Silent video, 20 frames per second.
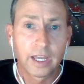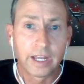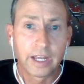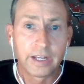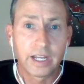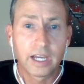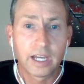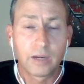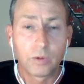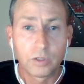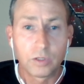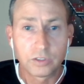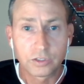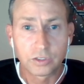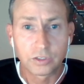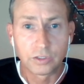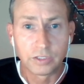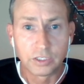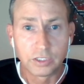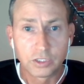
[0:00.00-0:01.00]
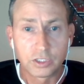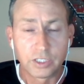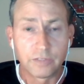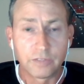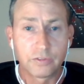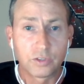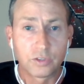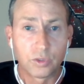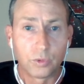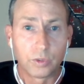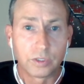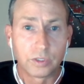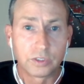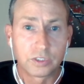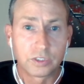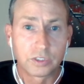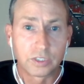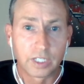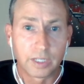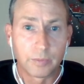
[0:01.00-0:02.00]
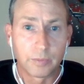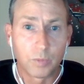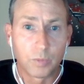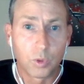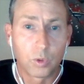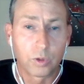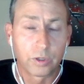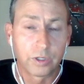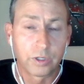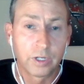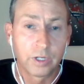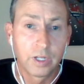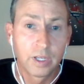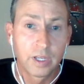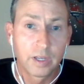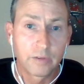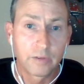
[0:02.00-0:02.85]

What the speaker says: And now also this shift towards more